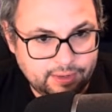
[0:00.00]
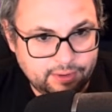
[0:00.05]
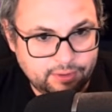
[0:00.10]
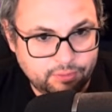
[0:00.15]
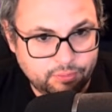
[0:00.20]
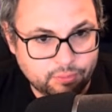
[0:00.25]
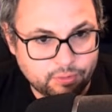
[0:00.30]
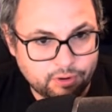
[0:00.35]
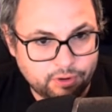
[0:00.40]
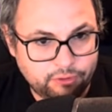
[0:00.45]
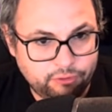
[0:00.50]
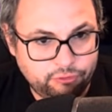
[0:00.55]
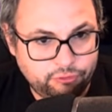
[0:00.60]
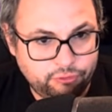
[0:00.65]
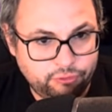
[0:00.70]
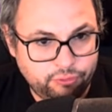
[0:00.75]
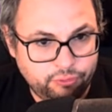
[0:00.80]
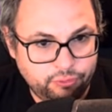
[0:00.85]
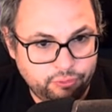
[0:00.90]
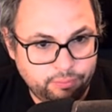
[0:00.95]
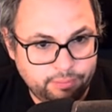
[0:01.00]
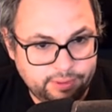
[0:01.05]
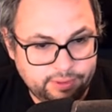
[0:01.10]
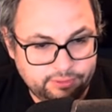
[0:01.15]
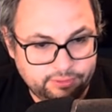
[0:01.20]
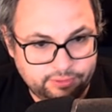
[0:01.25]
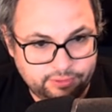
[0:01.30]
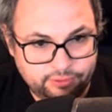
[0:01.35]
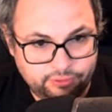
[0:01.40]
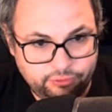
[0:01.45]
Or a 2,
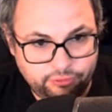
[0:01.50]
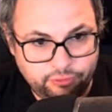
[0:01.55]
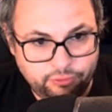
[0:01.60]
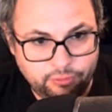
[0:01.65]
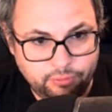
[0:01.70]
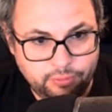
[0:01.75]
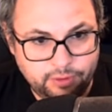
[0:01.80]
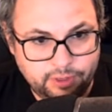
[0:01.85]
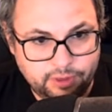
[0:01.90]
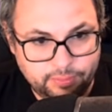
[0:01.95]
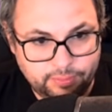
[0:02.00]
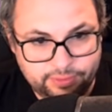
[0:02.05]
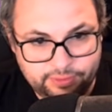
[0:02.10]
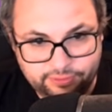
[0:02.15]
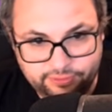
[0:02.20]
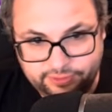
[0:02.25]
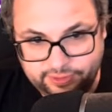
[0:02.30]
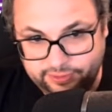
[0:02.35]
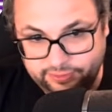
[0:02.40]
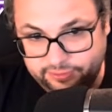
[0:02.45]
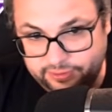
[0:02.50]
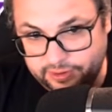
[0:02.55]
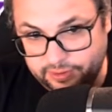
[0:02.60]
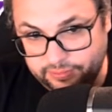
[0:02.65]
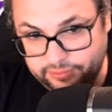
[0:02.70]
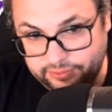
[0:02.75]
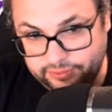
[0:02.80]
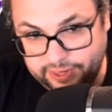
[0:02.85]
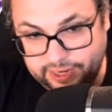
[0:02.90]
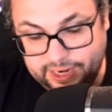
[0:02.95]
because a 2 would go with a 6 here,
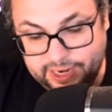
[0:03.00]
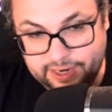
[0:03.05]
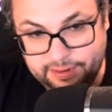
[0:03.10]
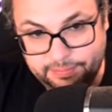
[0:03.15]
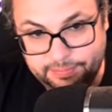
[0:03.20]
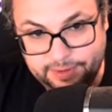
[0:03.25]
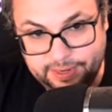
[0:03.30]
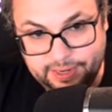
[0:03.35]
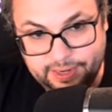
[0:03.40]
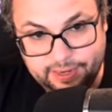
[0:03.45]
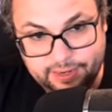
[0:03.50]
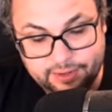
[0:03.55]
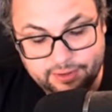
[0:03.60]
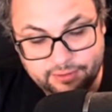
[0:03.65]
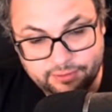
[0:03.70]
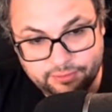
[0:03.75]
which it can't be.